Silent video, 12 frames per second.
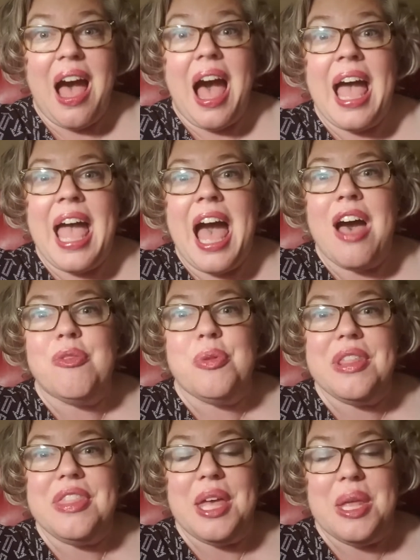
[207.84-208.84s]
I have
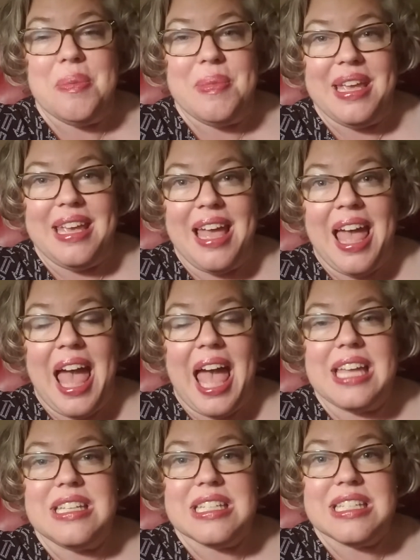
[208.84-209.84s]
within me
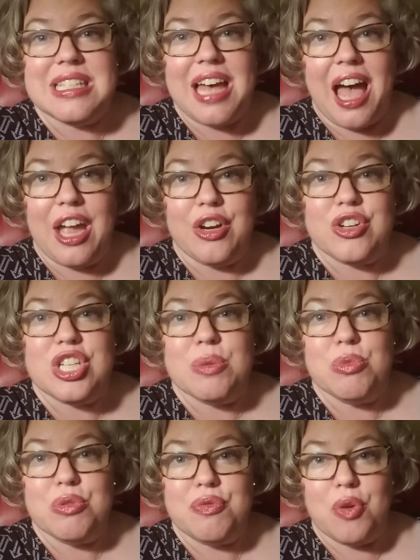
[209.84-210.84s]
a desire to
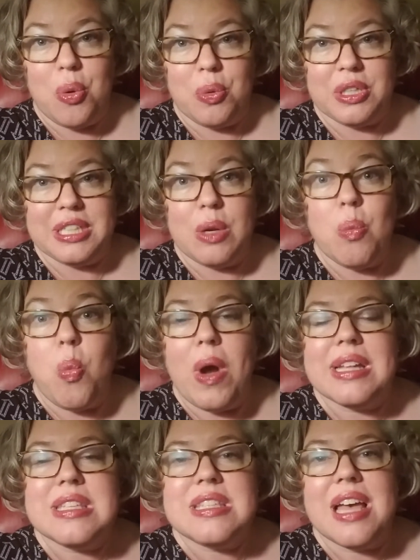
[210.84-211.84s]
move forward. And
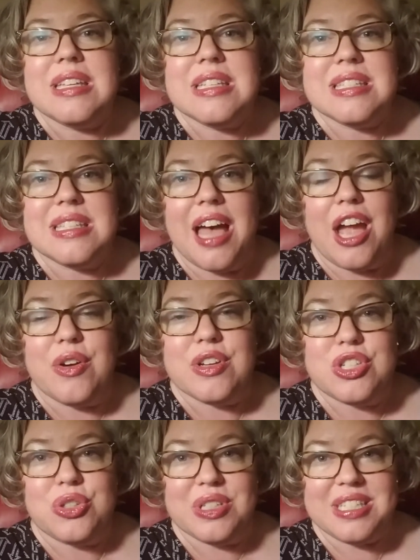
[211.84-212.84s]
once that desire
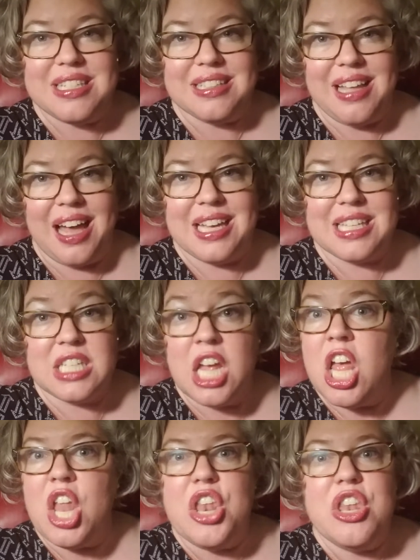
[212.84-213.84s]
is crystallized,
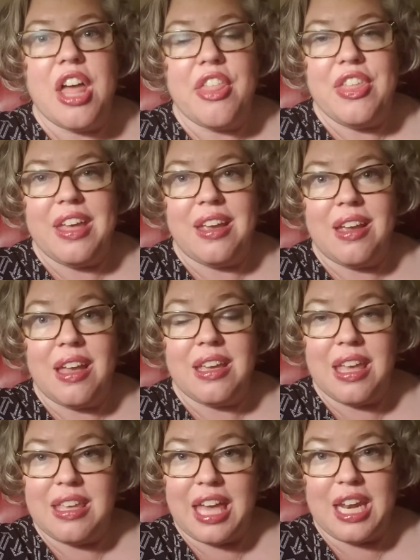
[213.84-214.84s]
nothing
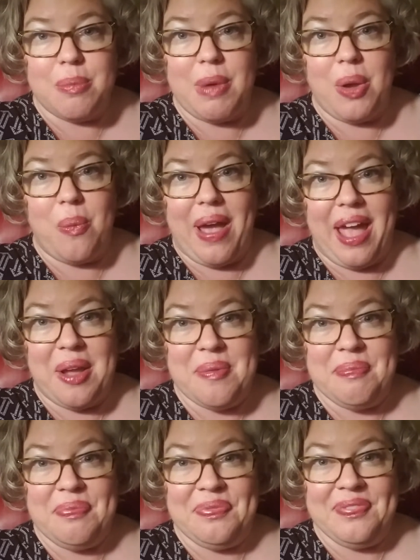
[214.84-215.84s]
can get in my way.
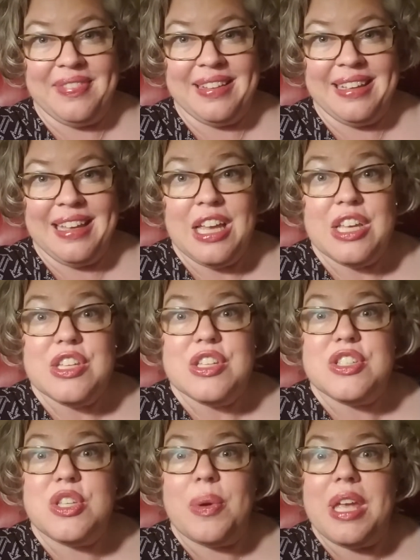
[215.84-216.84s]

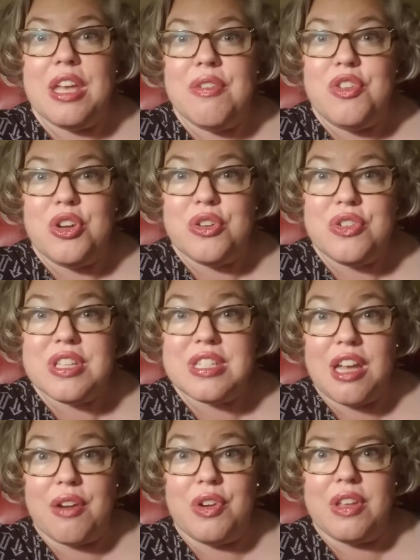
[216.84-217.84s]
So if you're
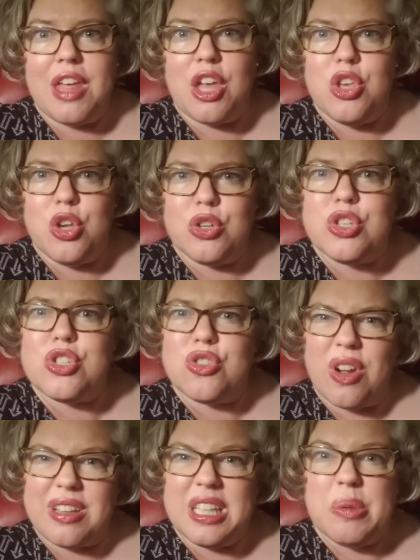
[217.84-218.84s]
discovering that you're
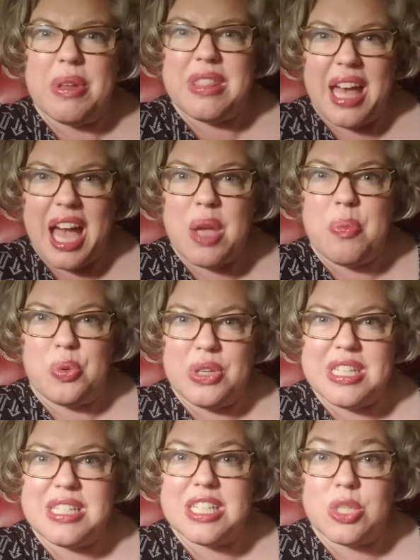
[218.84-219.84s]
struggling with the high
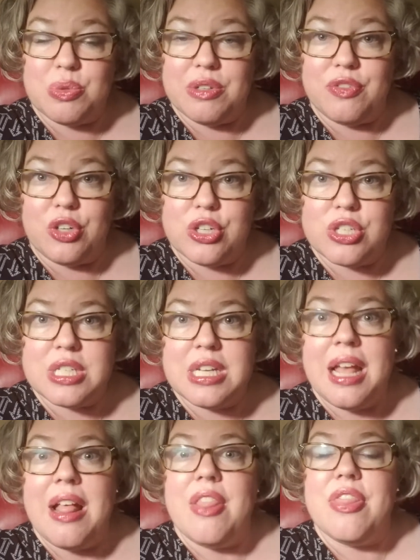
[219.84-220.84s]
priestess reversed,
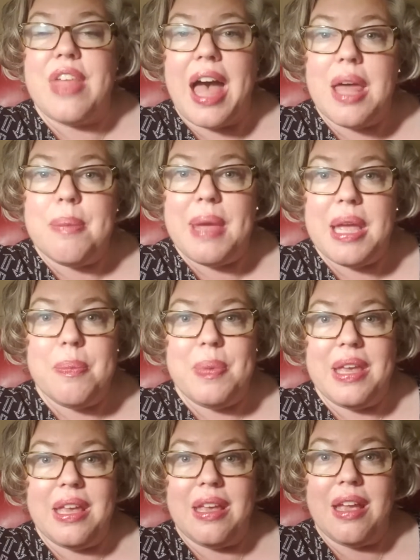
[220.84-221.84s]
that may
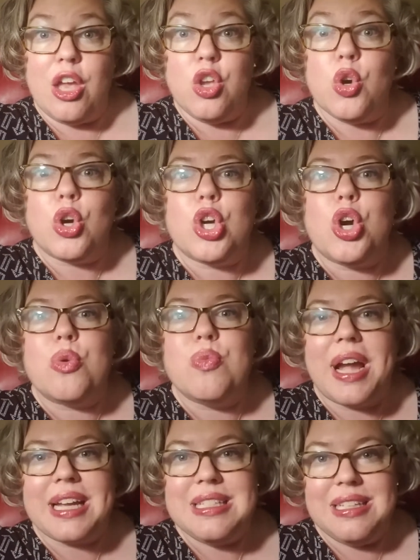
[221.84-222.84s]
be your
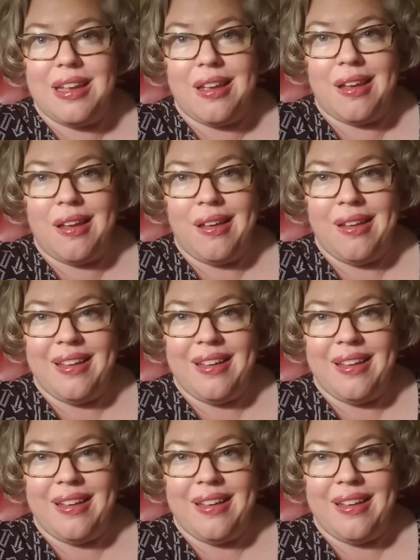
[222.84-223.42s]
correcting